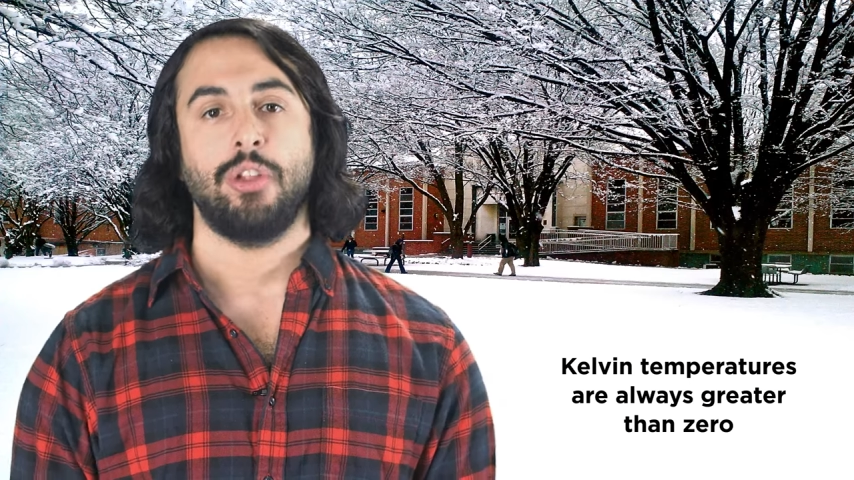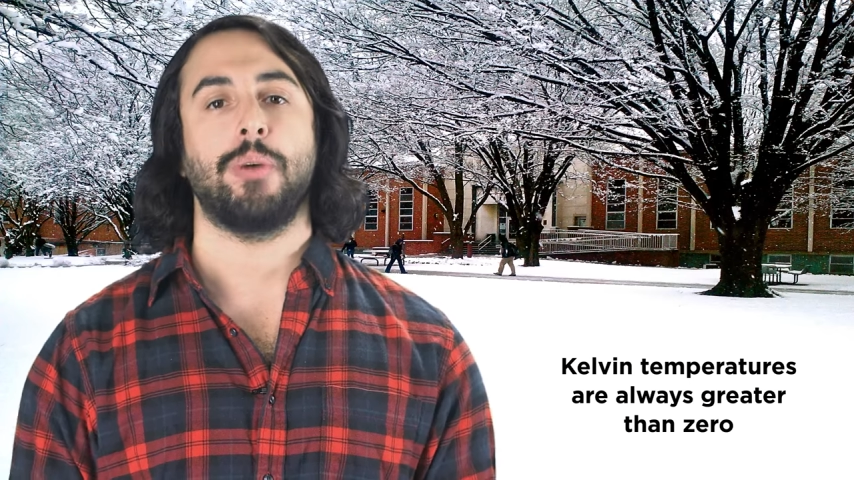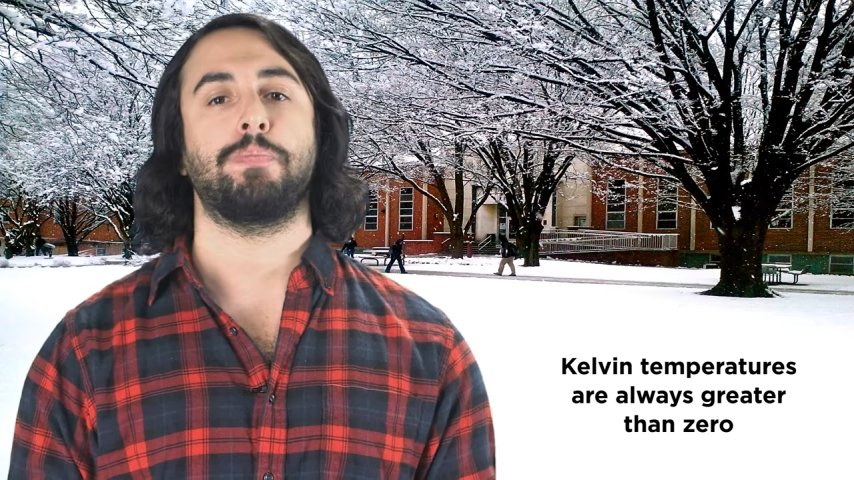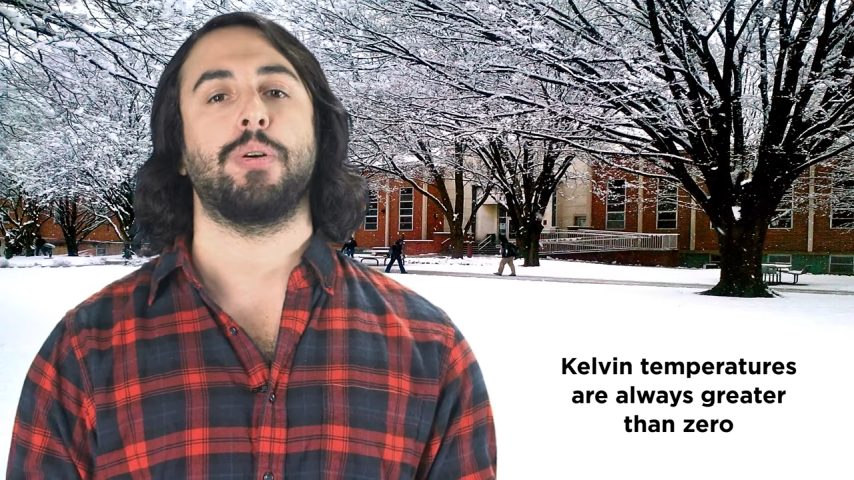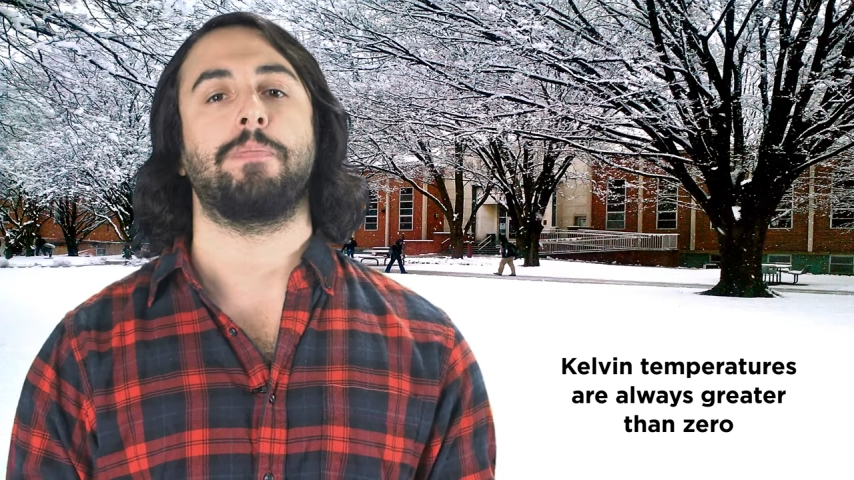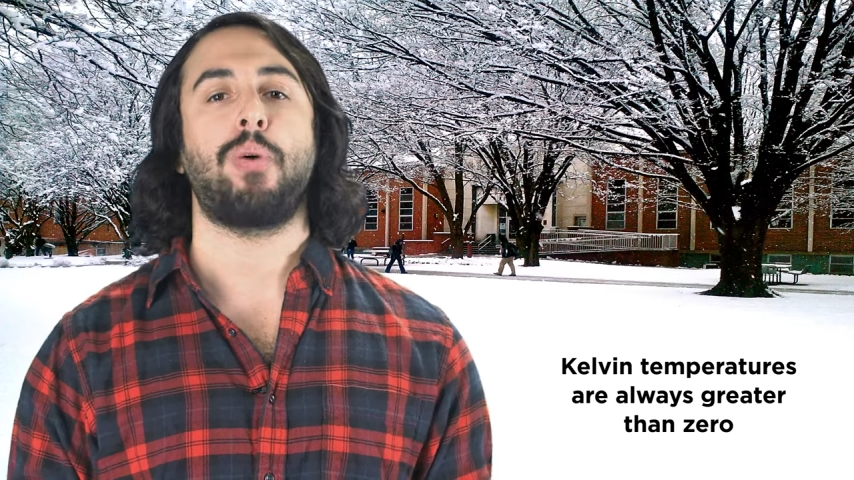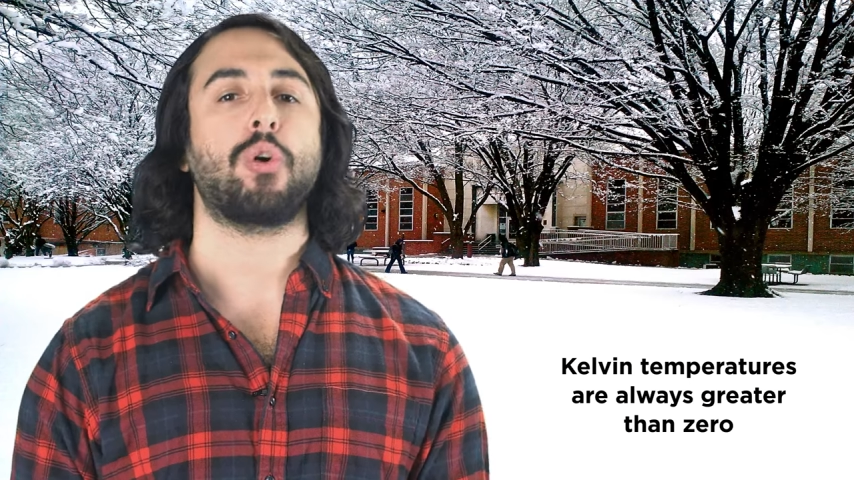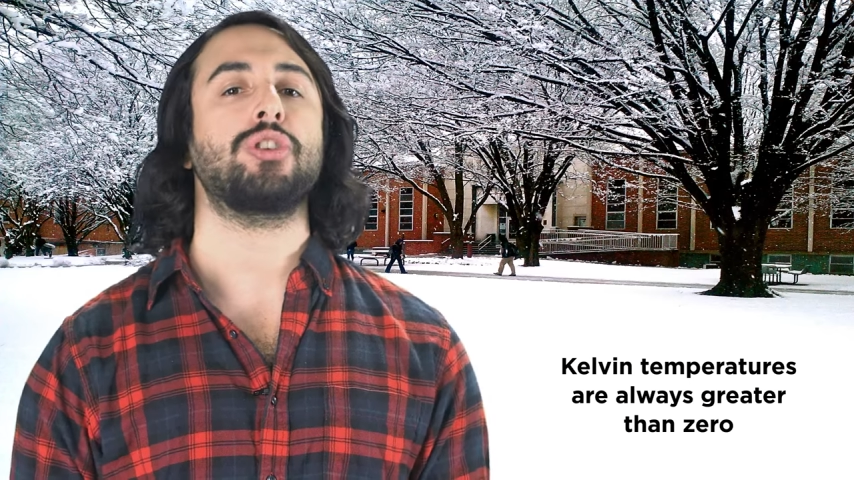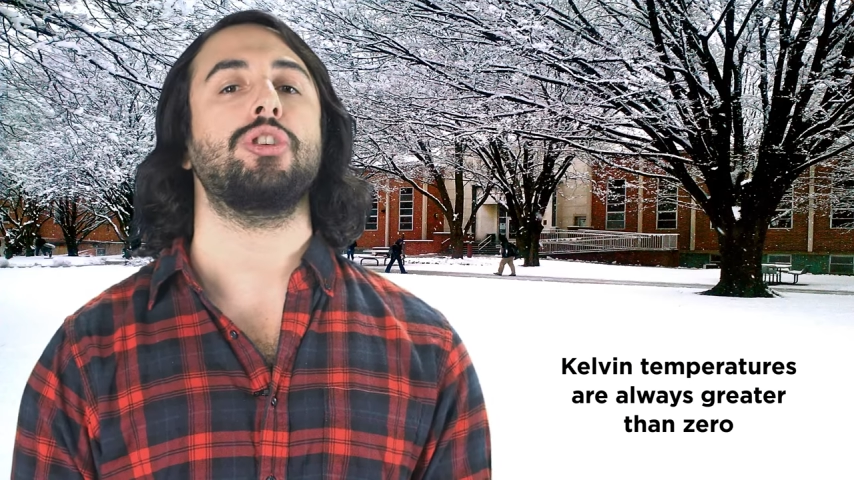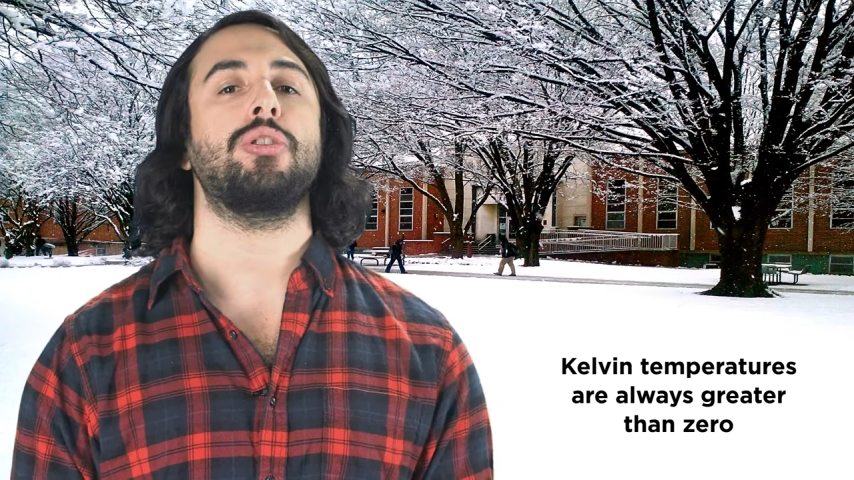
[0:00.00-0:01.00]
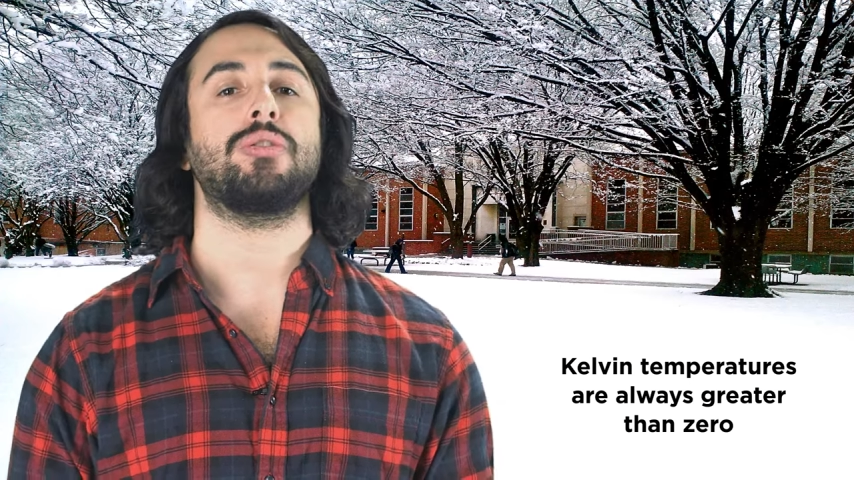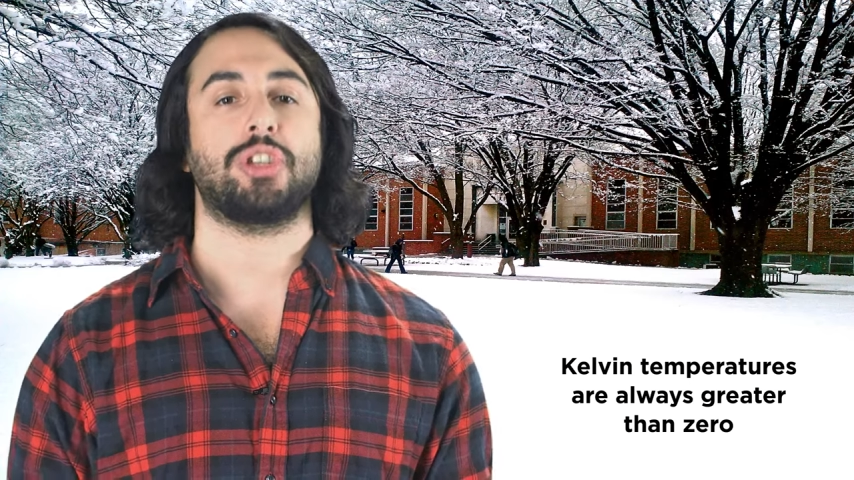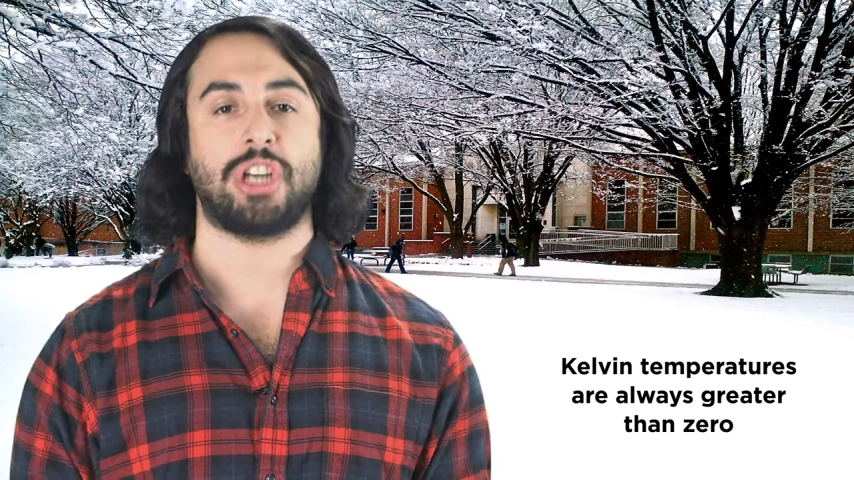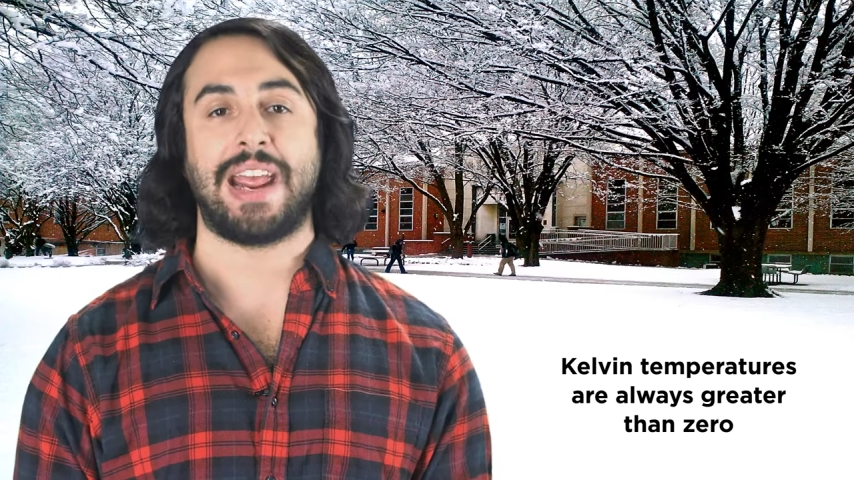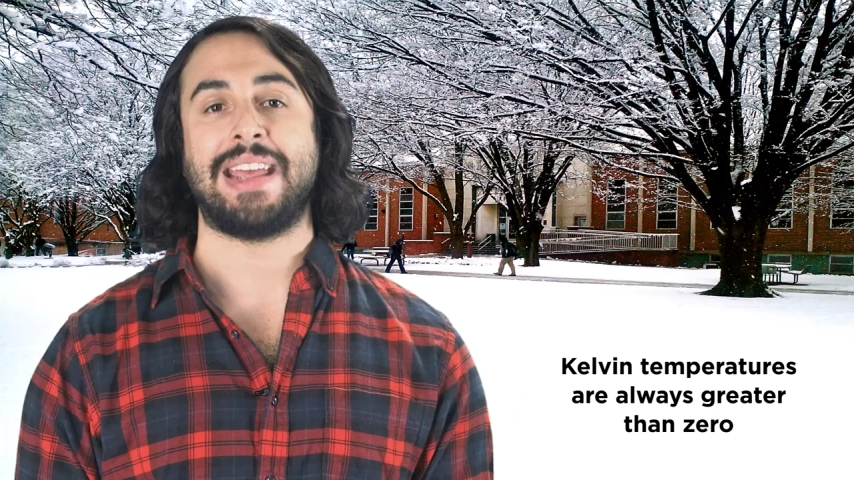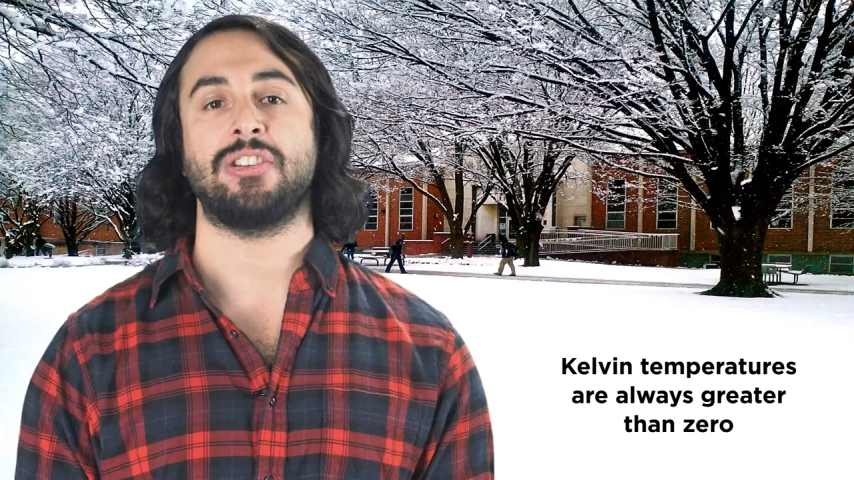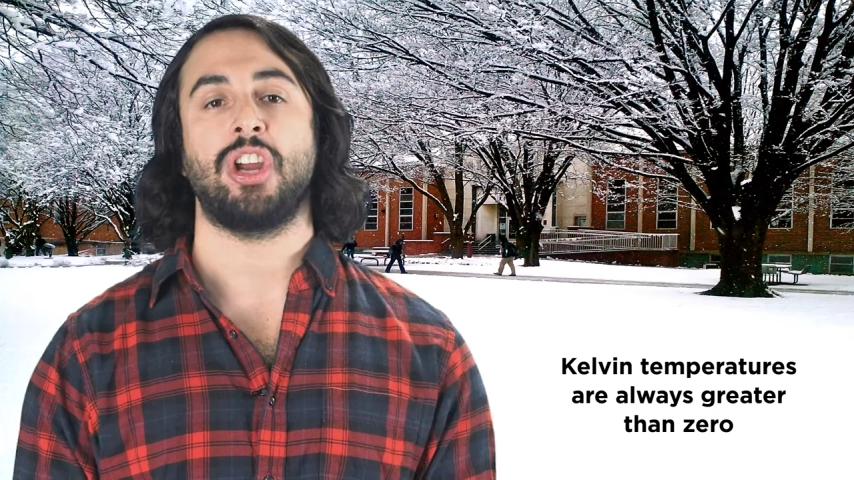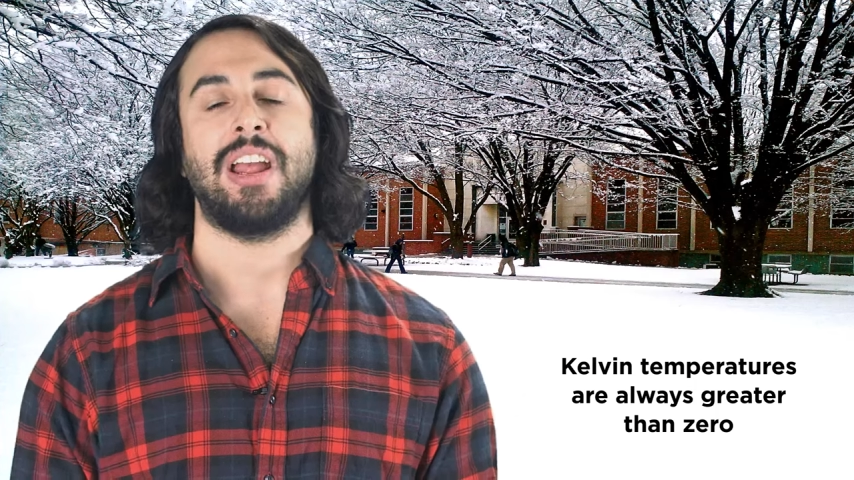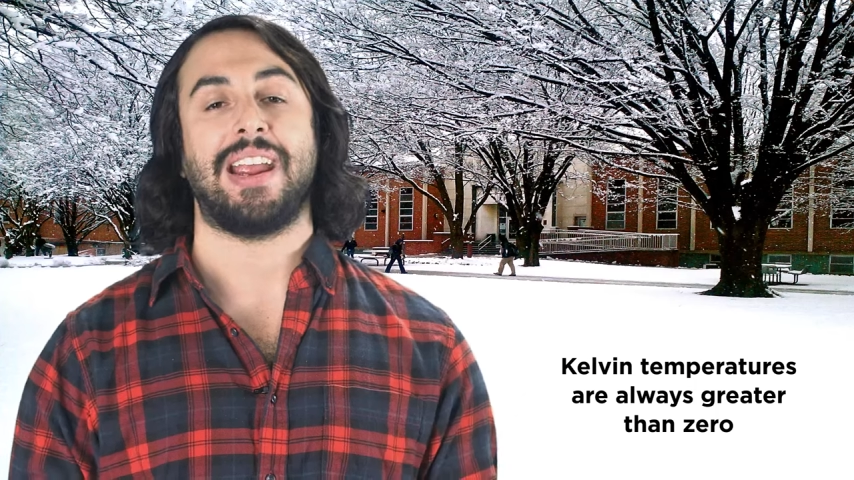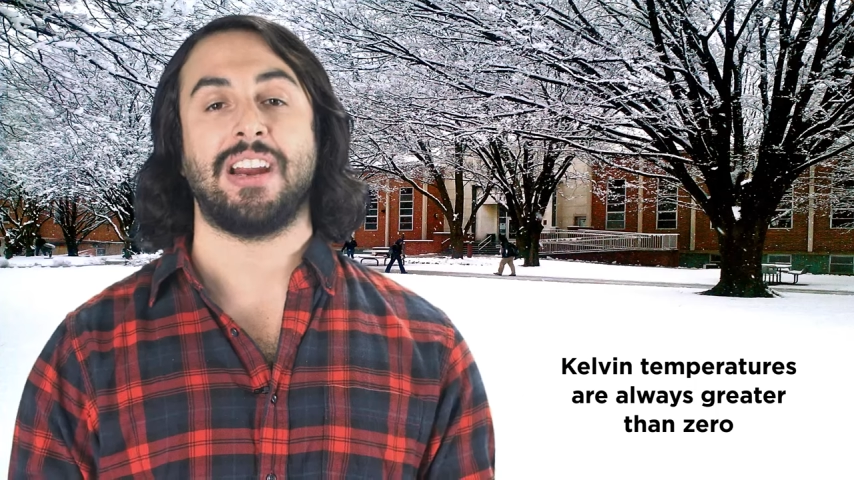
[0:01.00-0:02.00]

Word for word: the proportional change